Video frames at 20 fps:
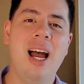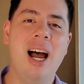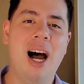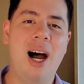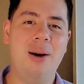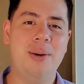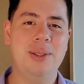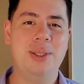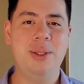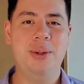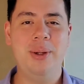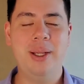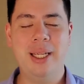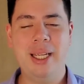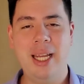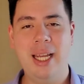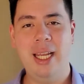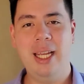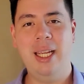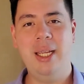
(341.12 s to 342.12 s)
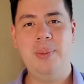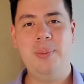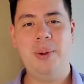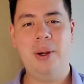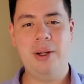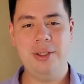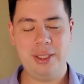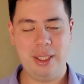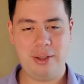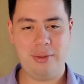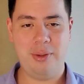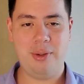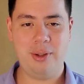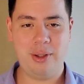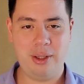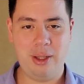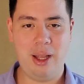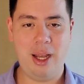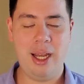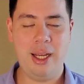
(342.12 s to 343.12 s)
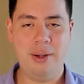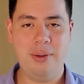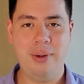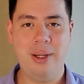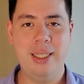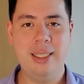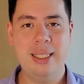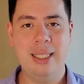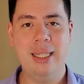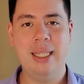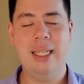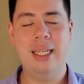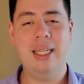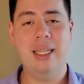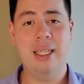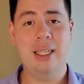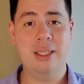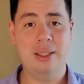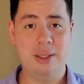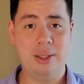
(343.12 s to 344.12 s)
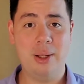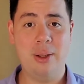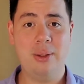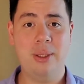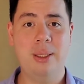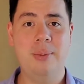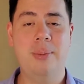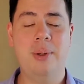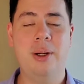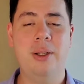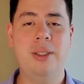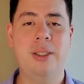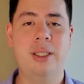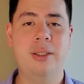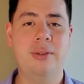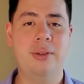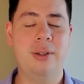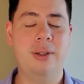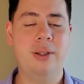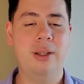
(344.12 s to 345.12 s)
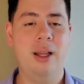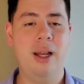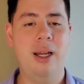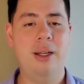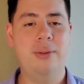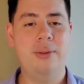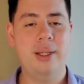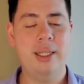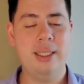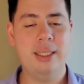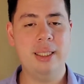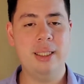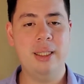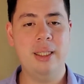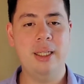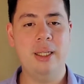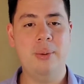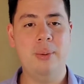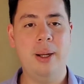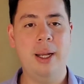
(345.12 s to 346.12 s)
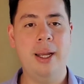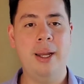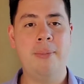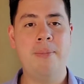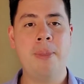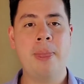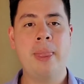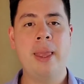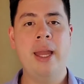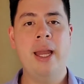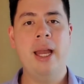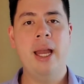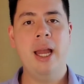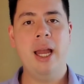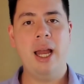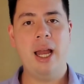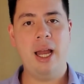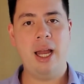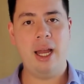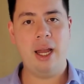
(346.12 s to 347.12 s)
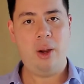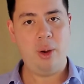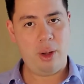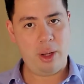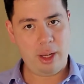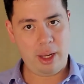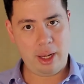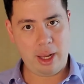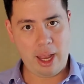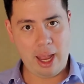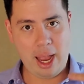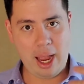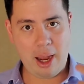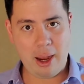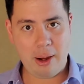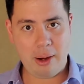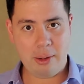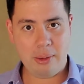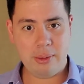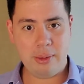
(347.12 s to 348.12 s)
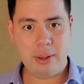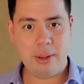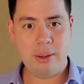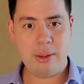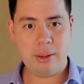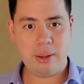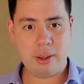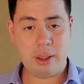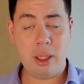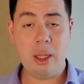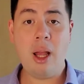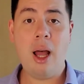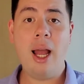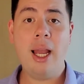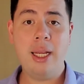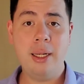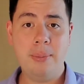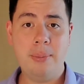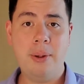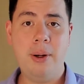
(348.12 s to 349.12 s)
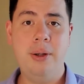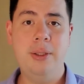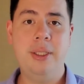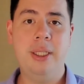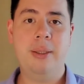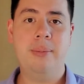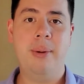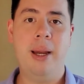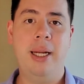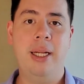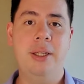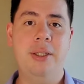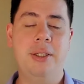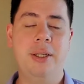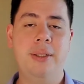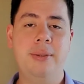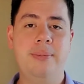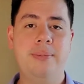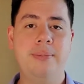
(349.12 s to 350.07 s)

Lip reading: I was doing a project for a client recently, a consulting project for a client recently, where our client project manager